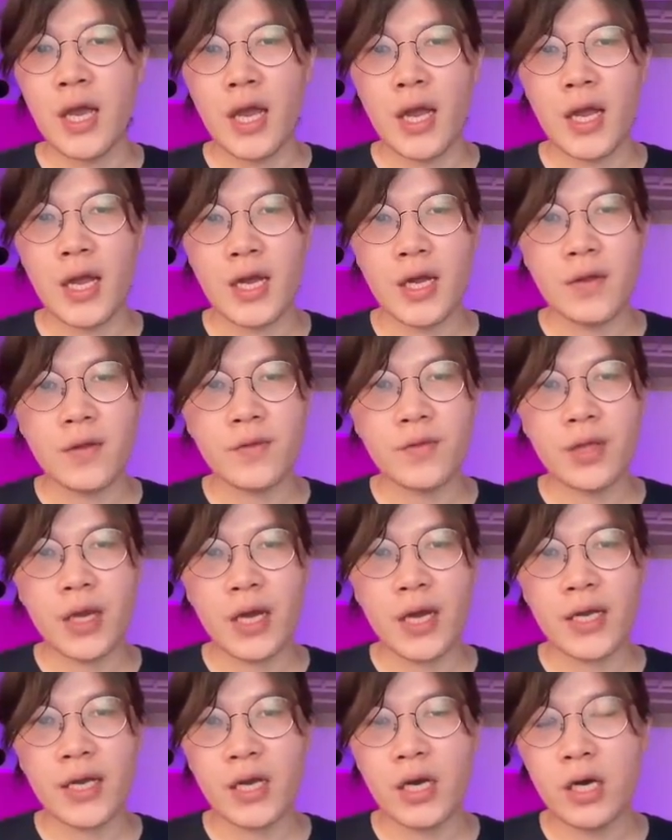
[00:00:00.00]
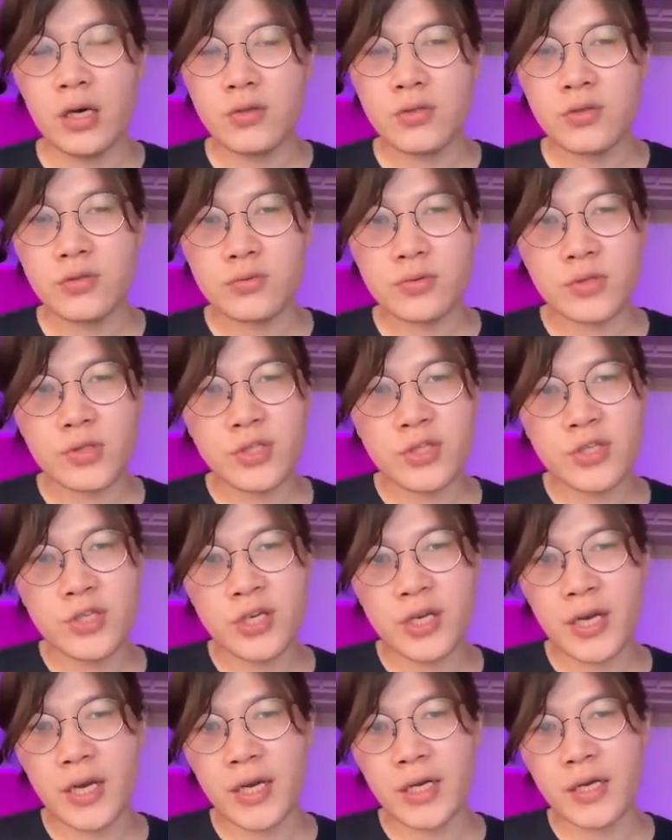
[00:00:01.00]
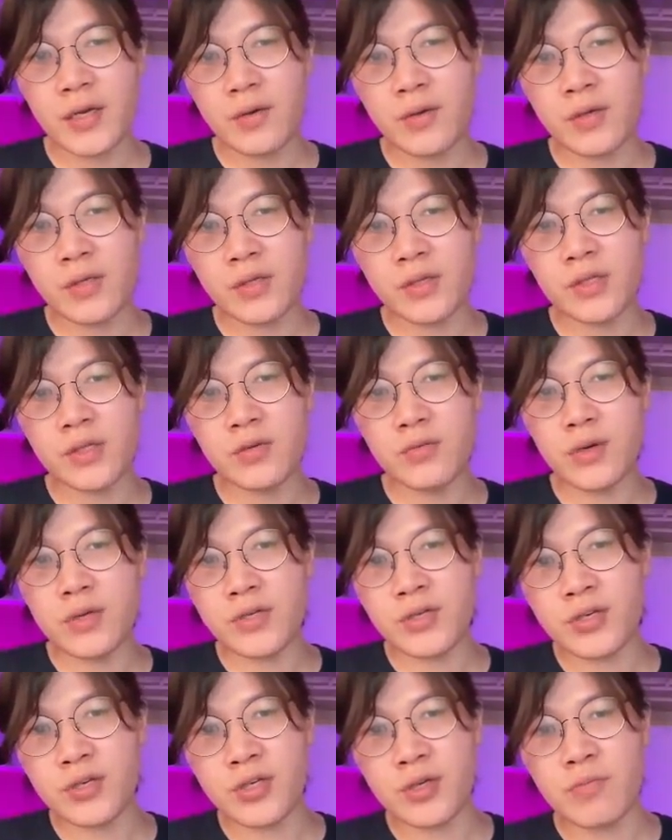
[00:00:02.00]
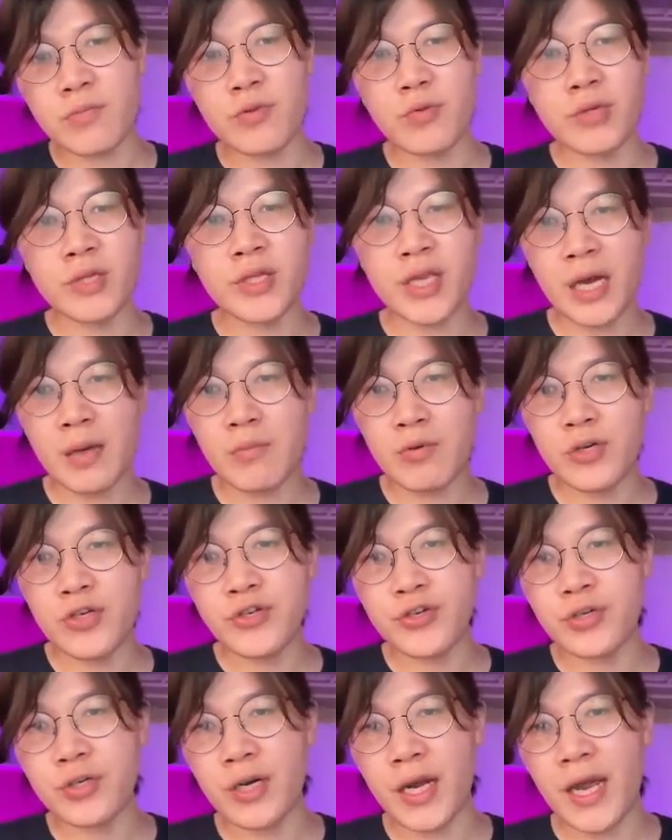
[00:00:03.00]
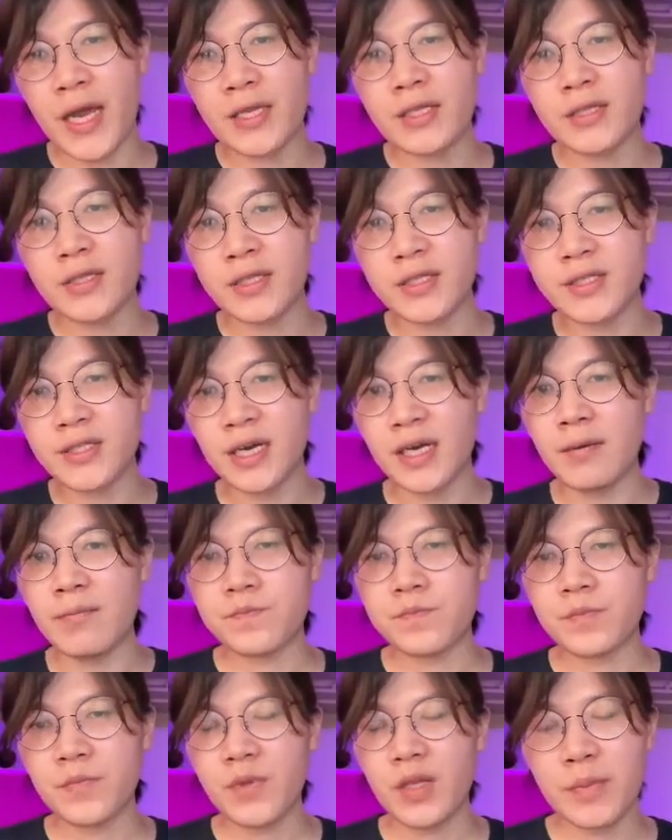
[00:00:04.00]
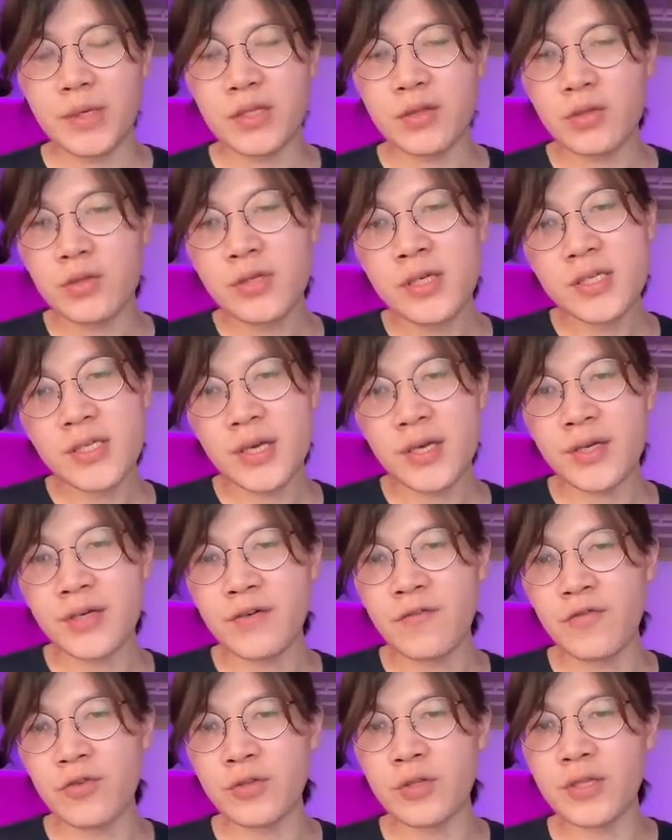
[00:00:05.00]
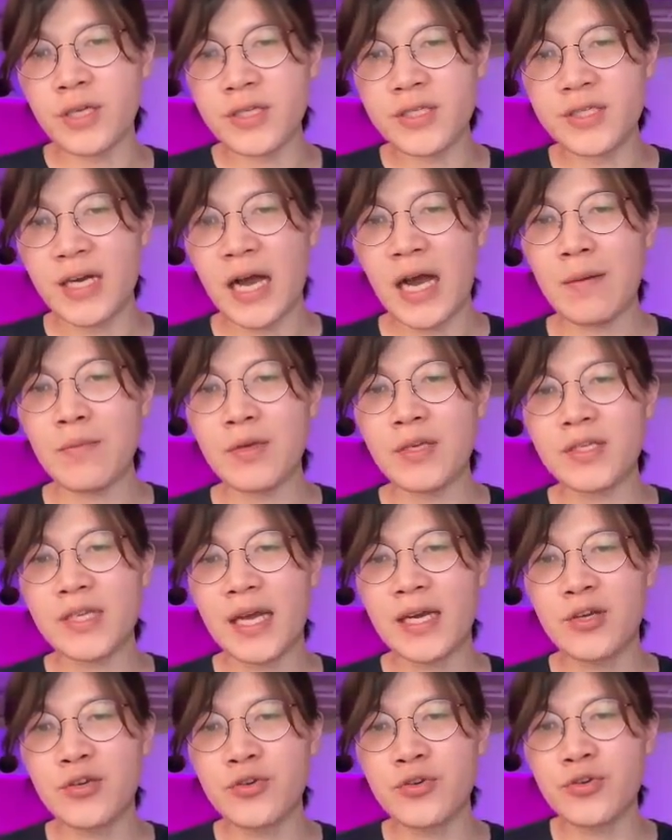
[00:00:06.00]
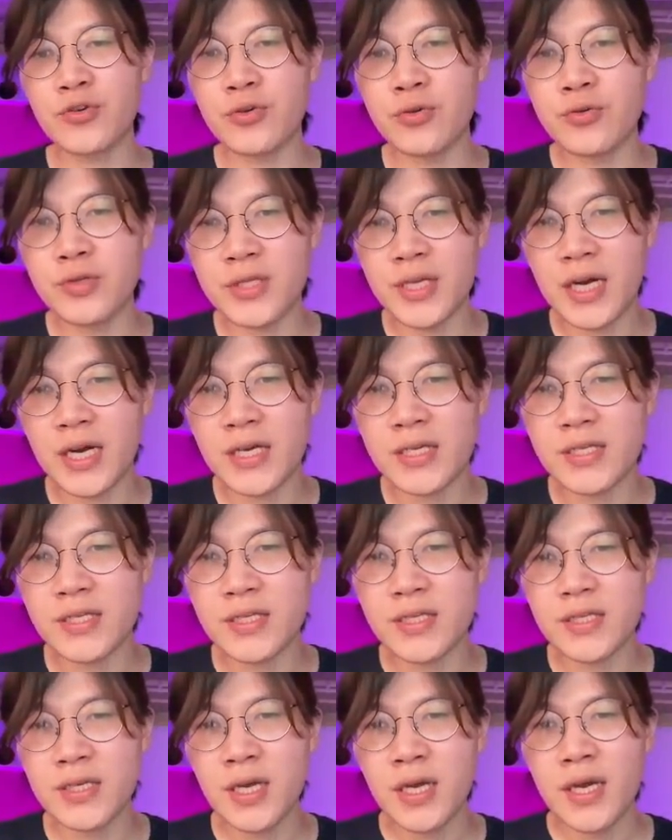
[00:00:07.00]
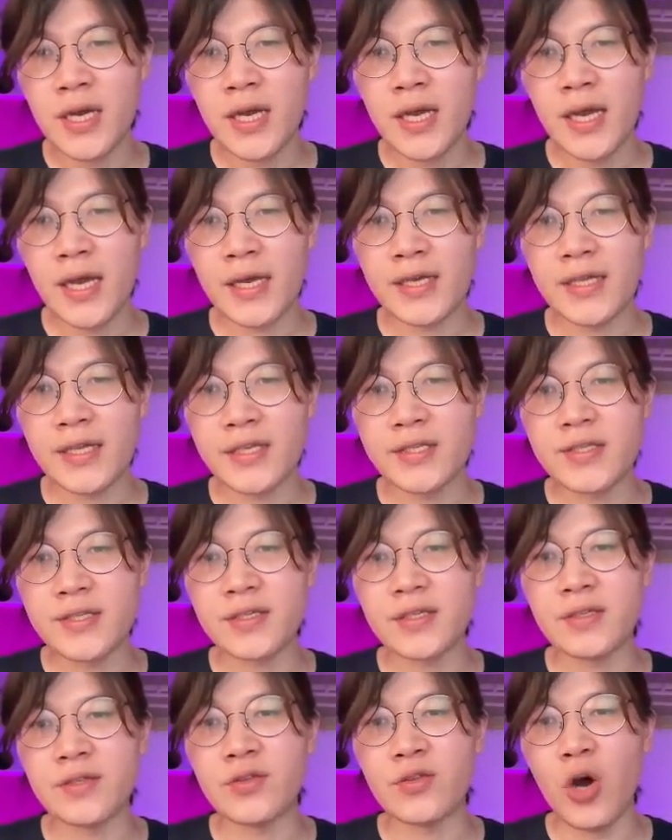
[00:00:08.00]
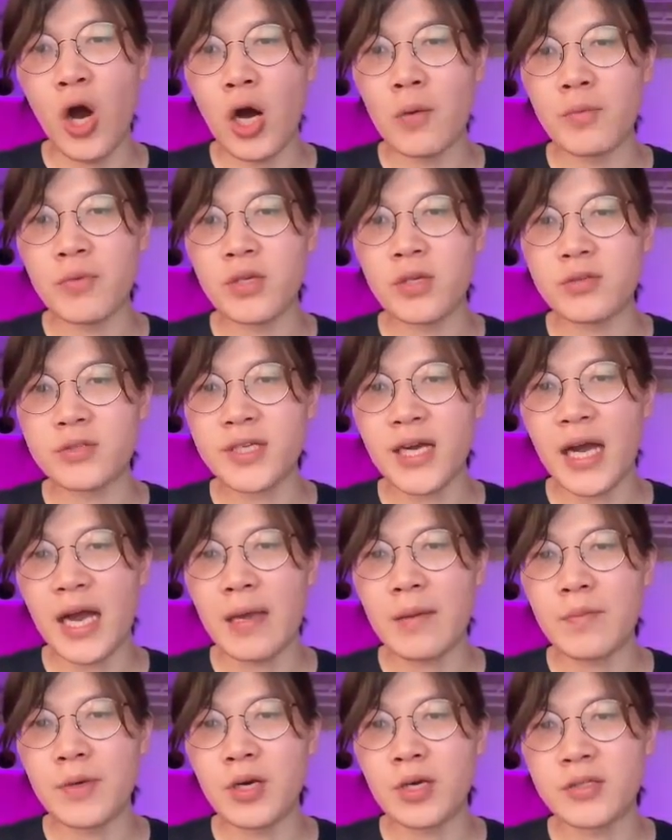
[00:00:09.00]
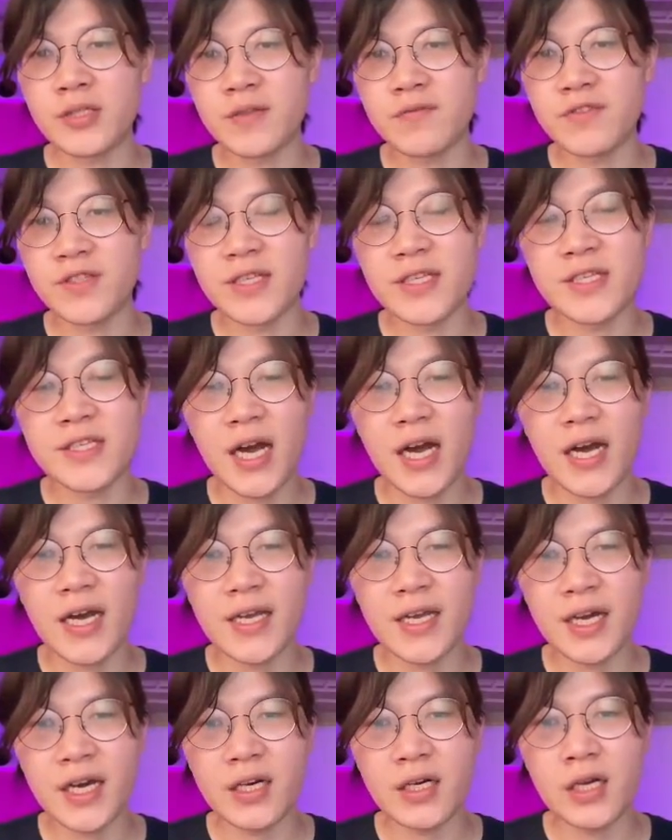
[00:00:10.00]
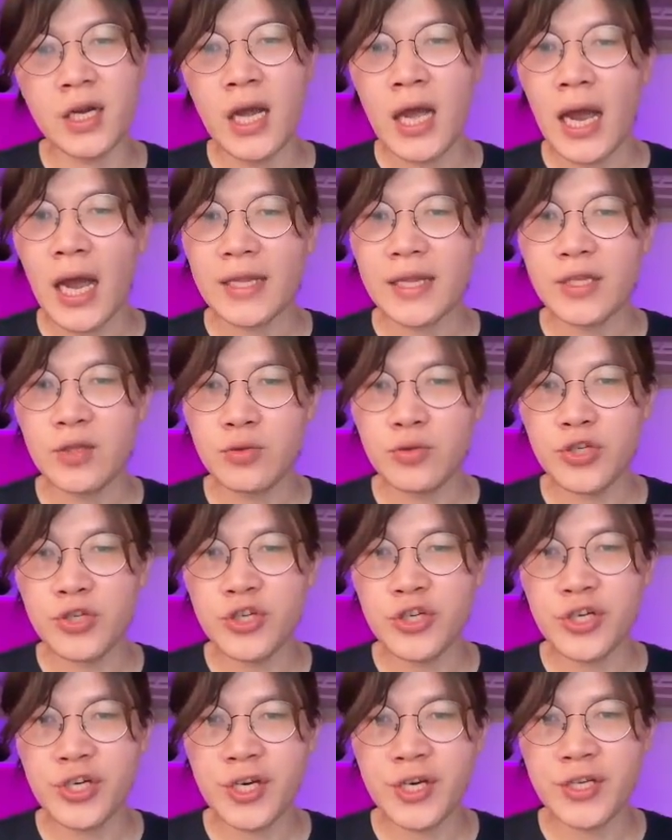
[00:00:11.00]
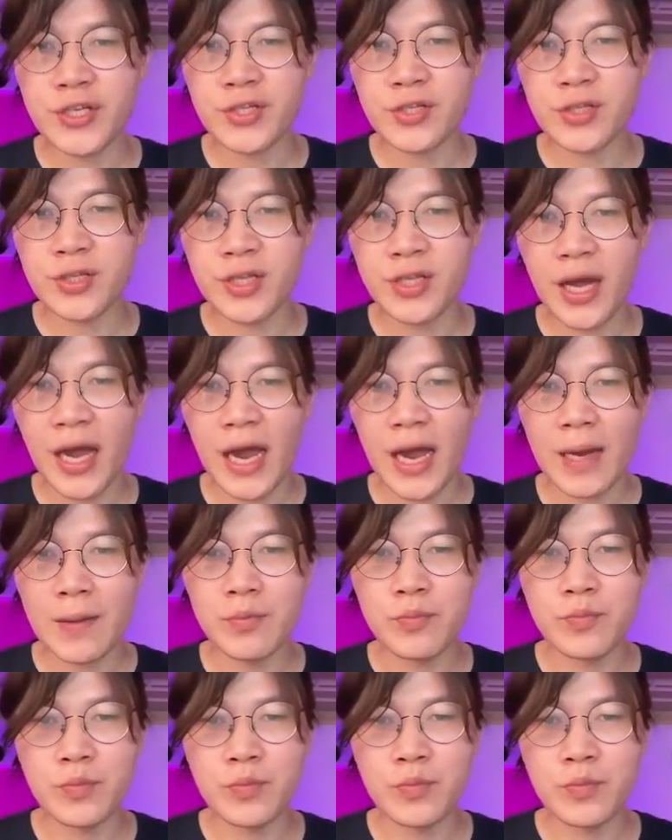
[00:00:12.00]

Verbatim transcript: And I can also check the relationship between temperature and daytime. But notice here for the daytime, it actually shows us it is the nominal type because of this icon. I need to change the type